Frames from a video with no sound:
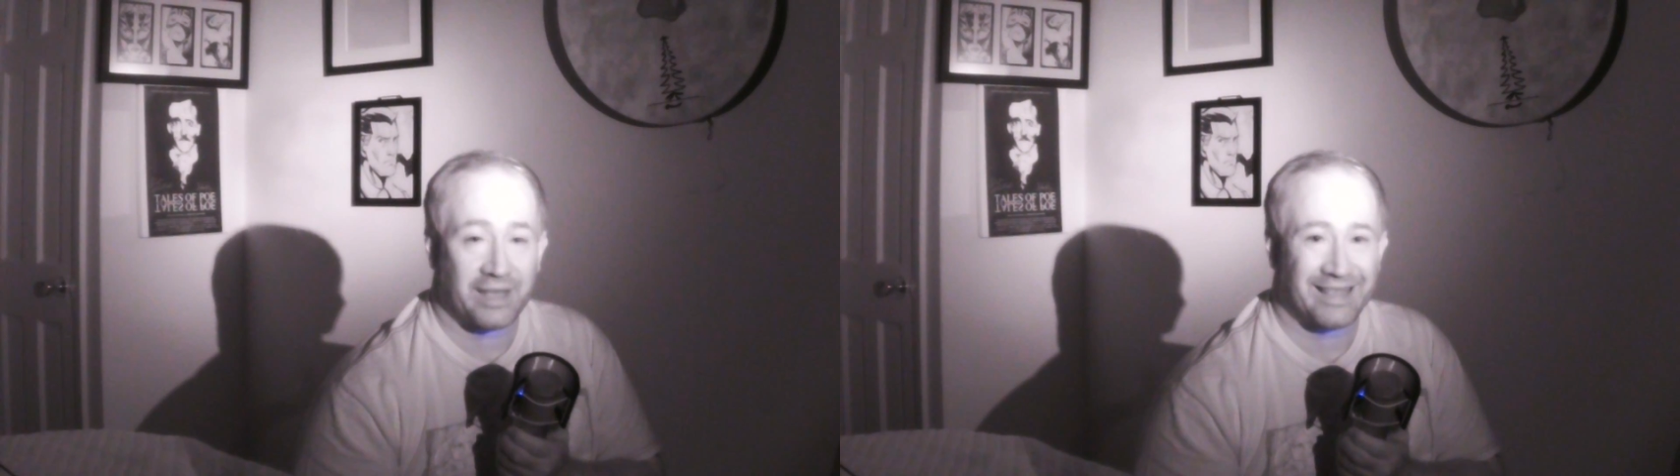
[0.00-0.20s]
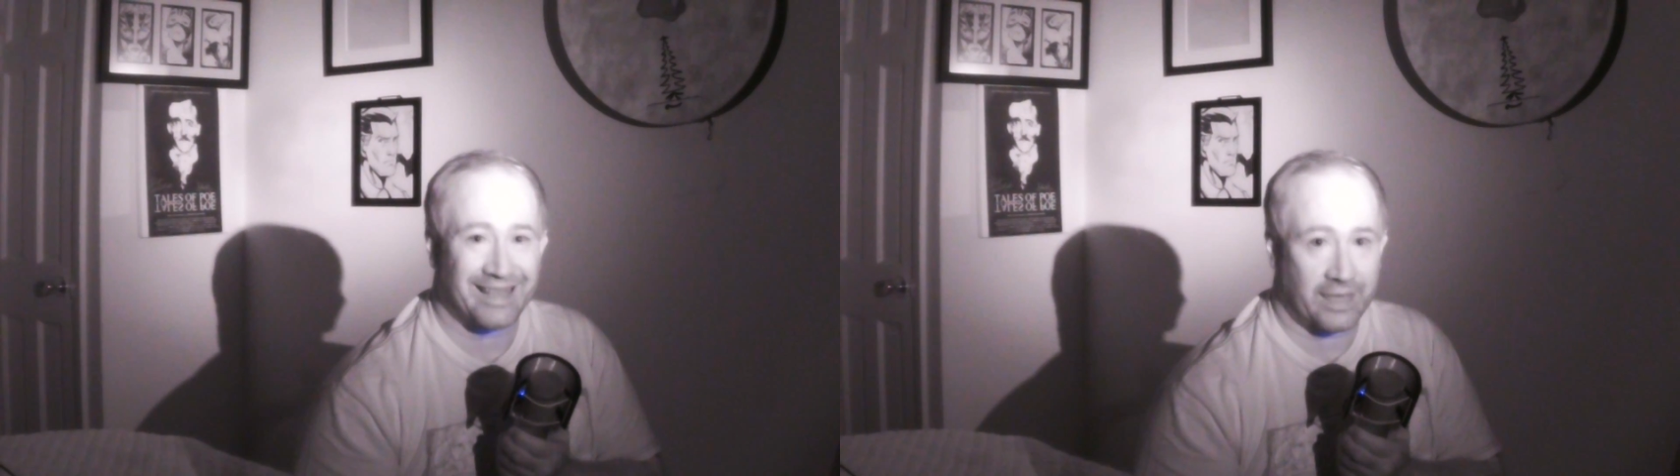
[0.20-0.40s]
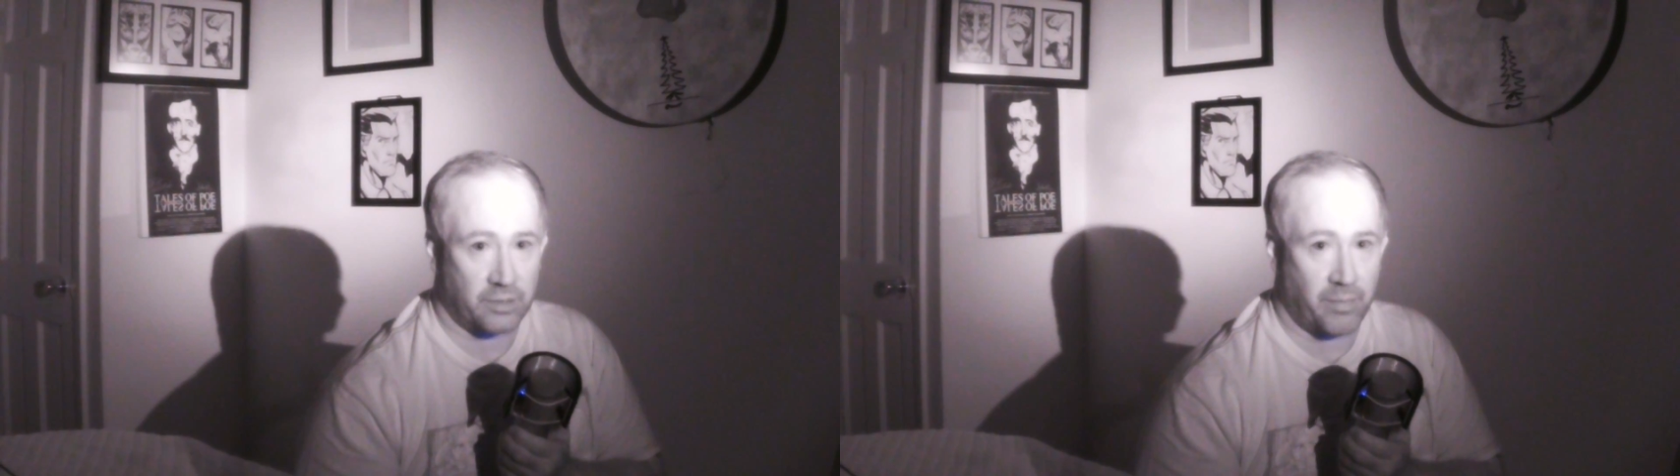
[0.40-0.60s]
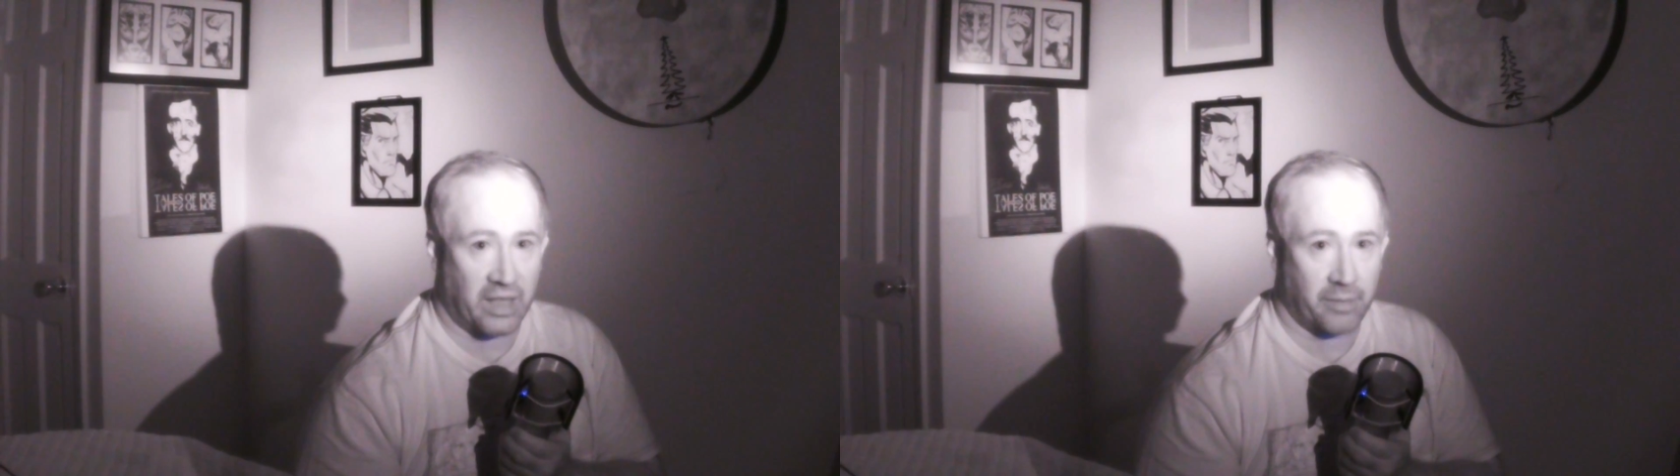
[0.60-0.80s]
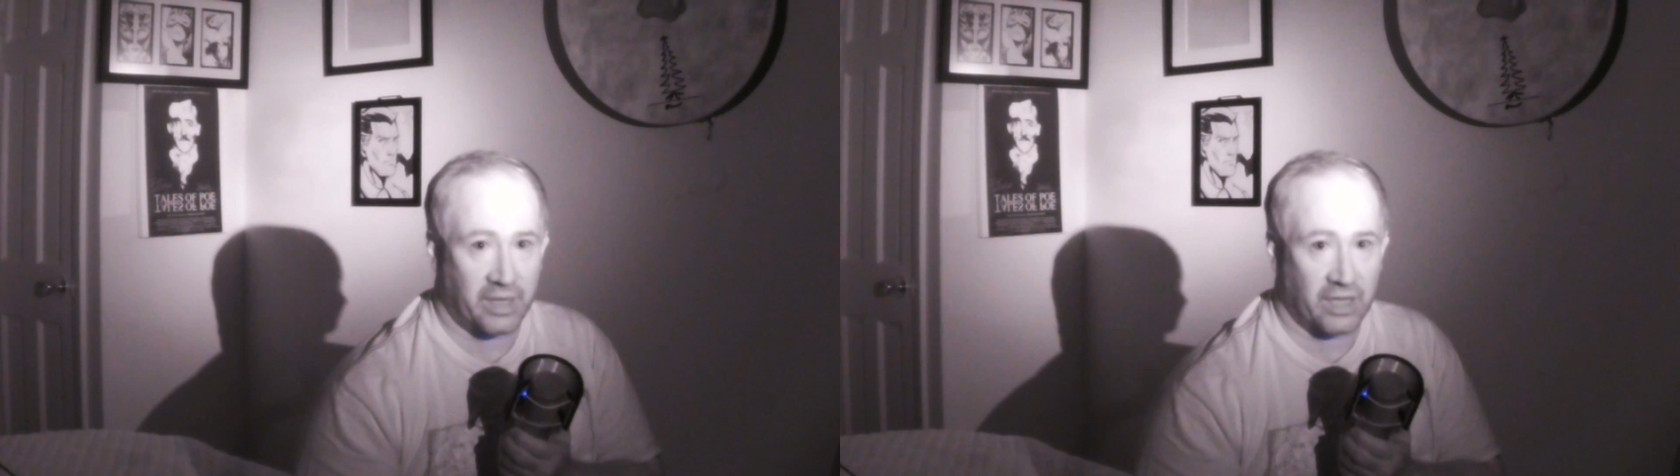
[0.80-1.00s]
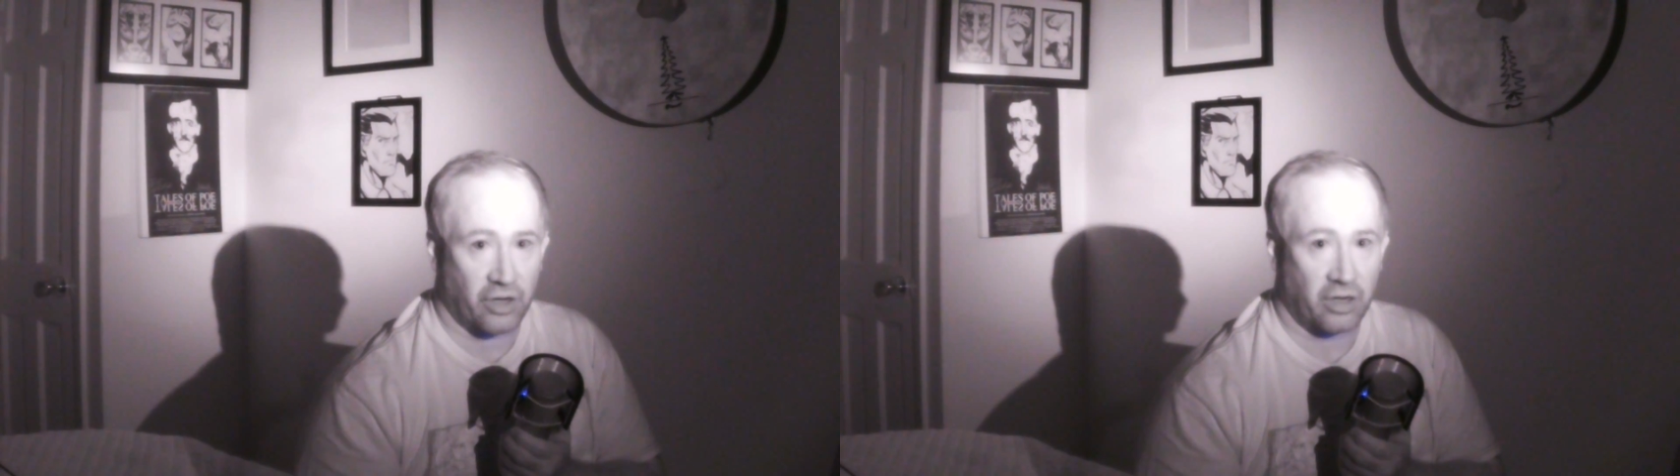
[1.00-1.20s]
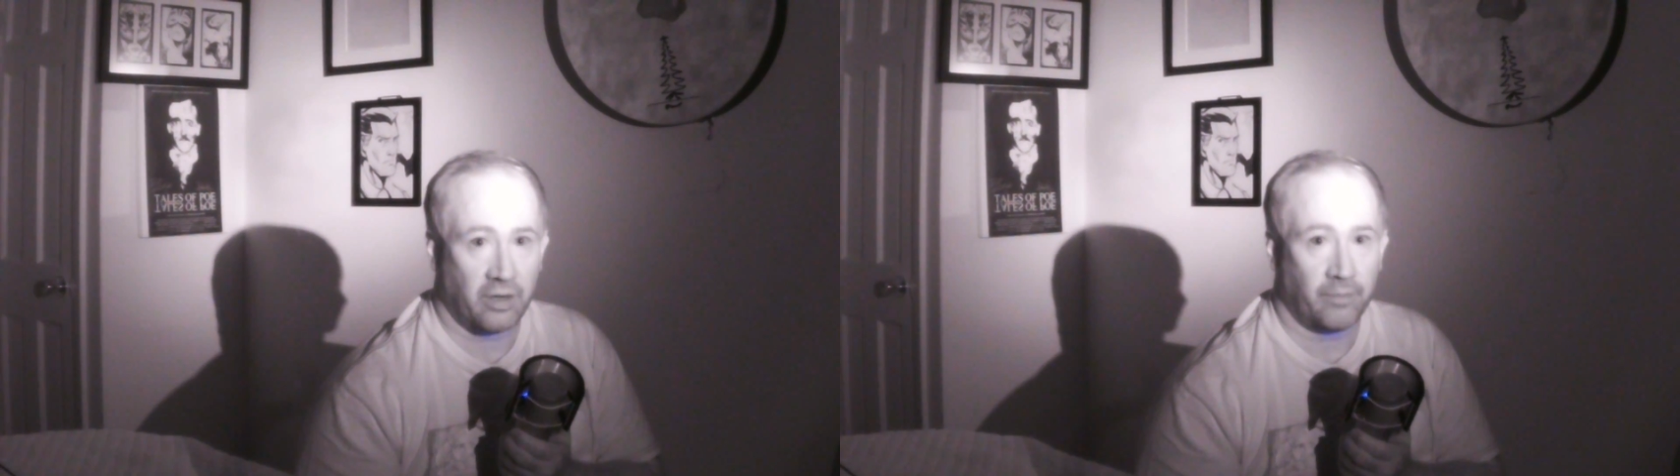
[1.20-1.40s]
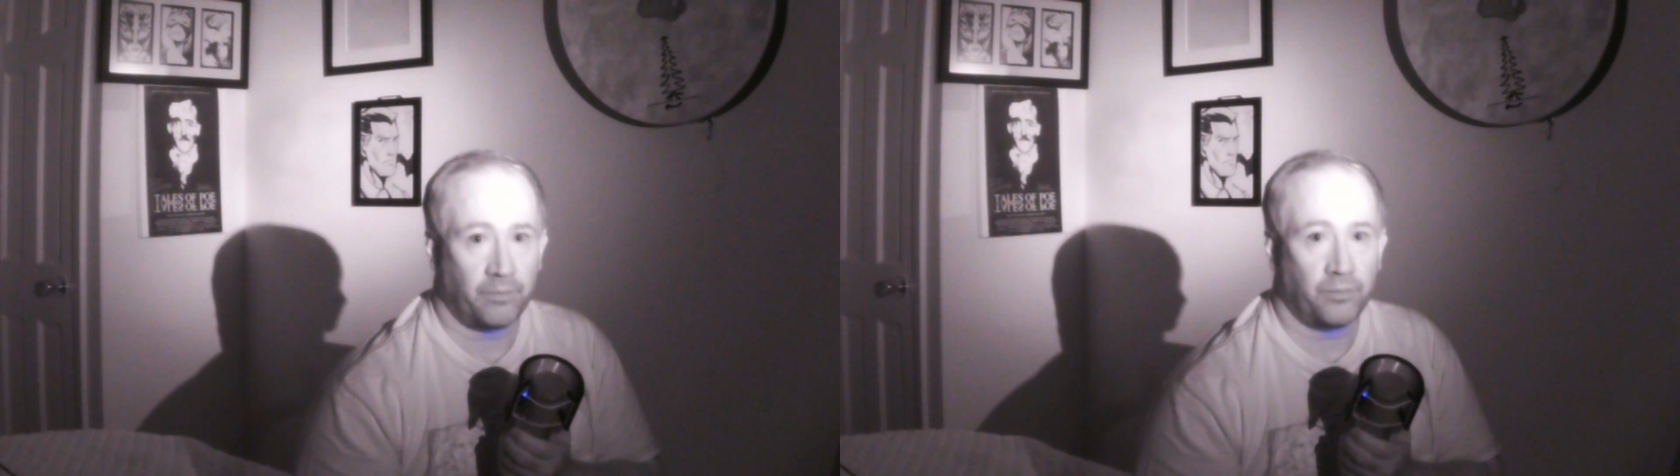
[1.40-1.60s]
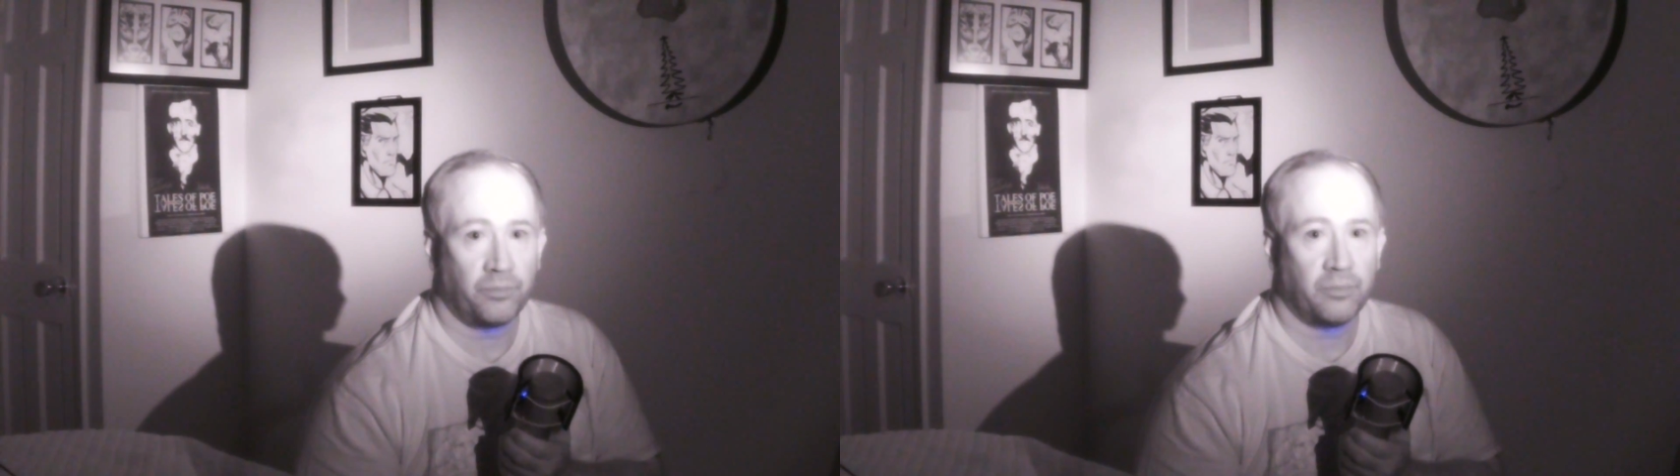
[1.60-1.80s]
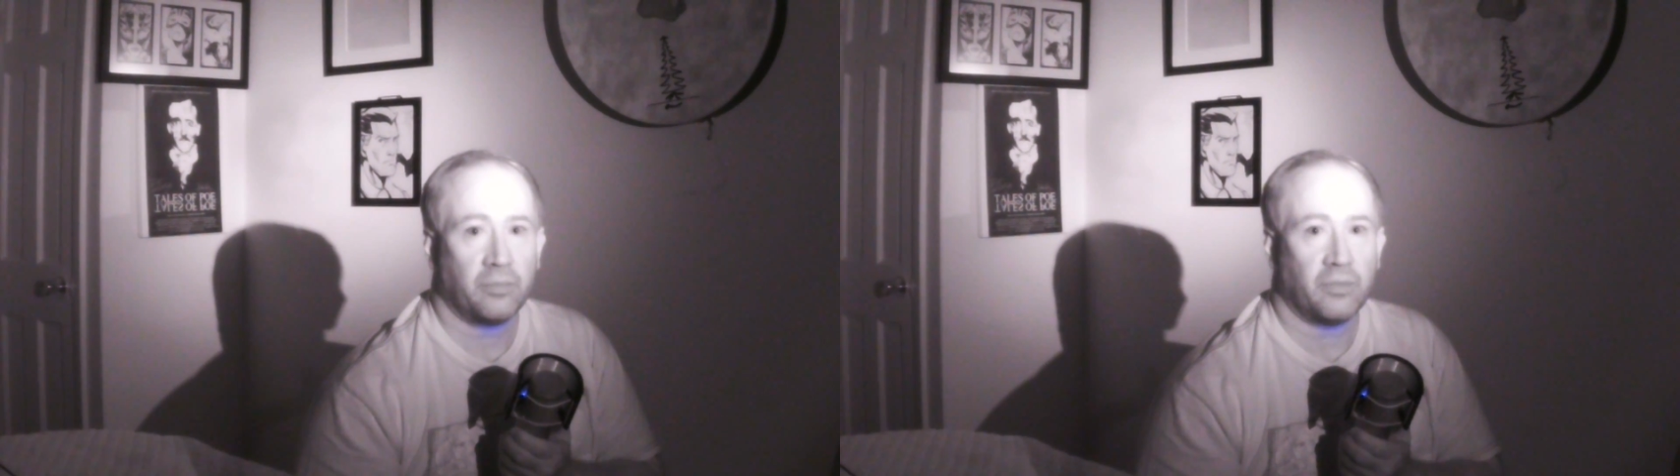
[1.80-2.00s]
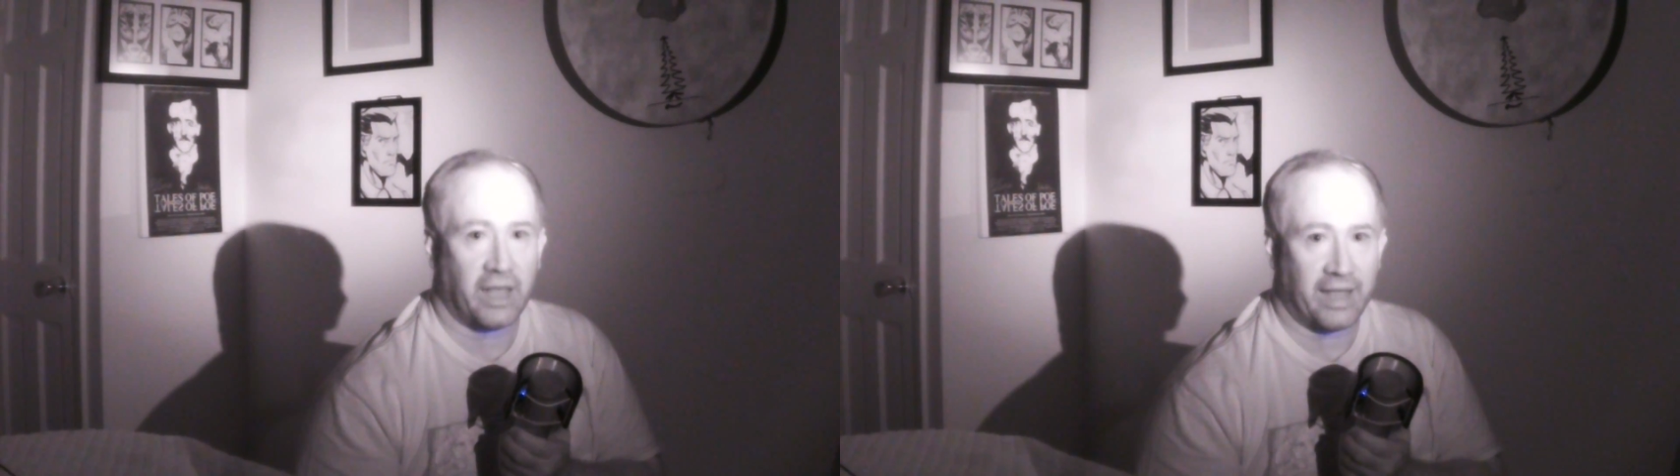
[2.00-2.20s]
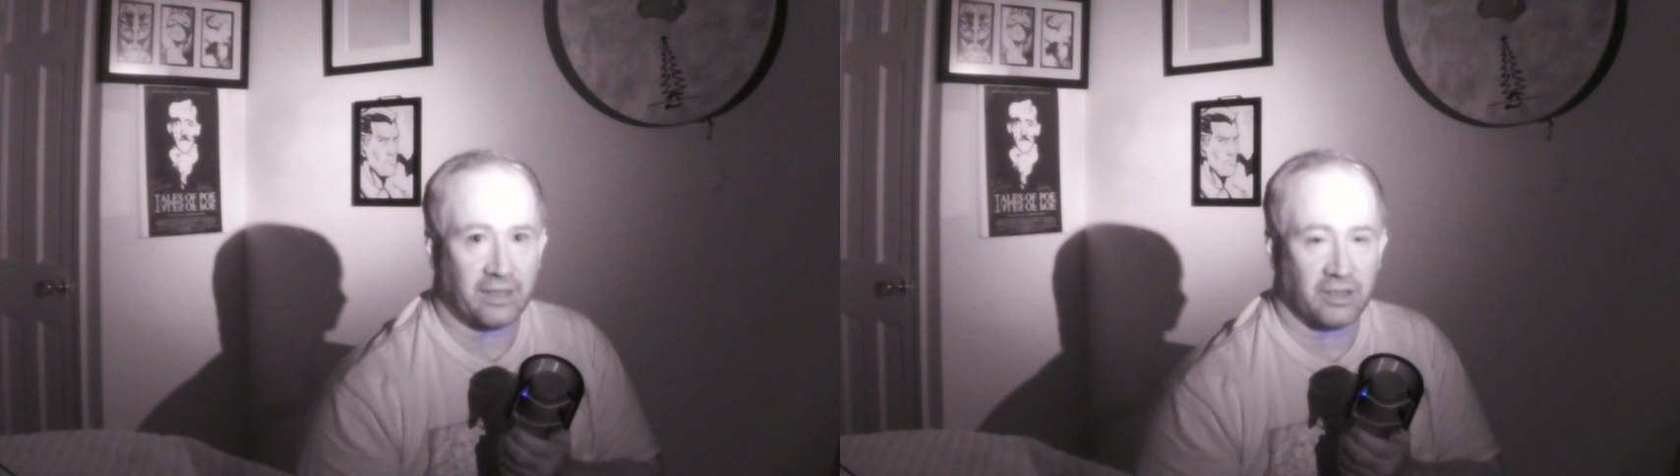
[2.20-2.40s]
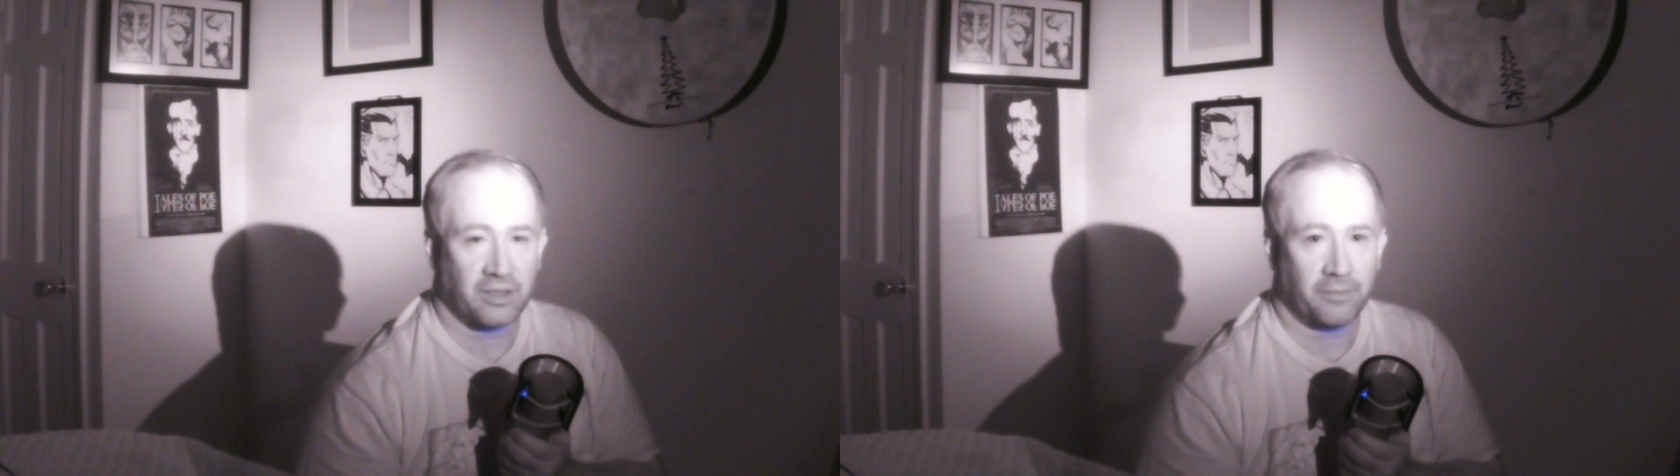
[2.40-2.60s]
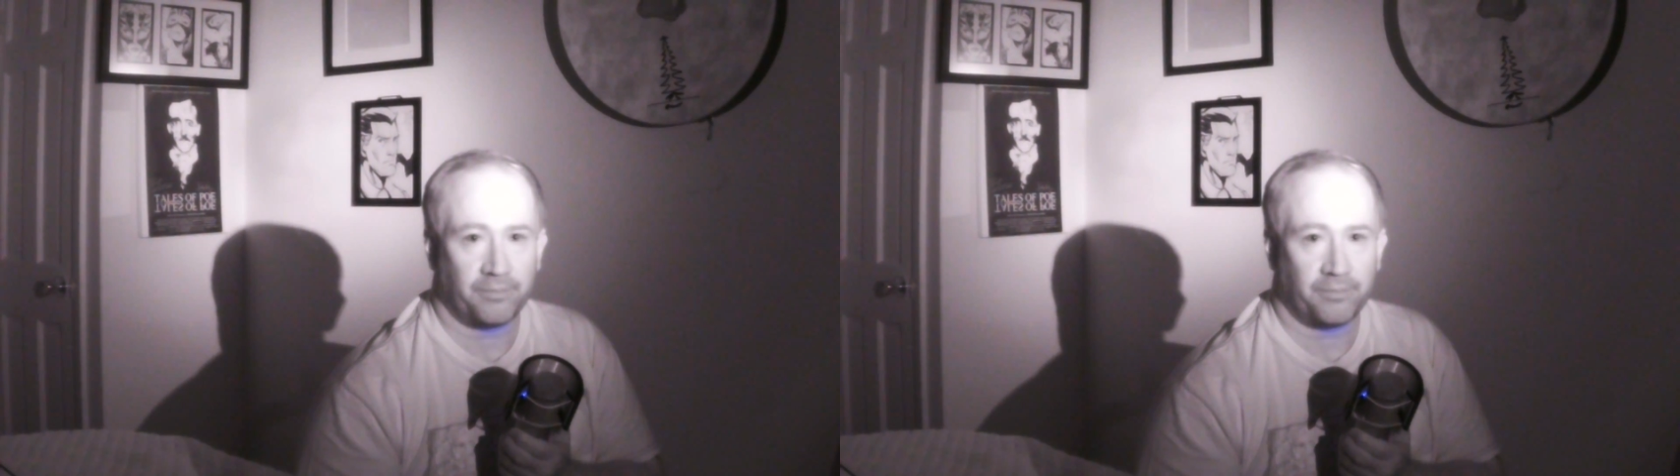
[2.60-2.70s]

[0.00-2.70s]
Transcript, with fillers: 6mm lens.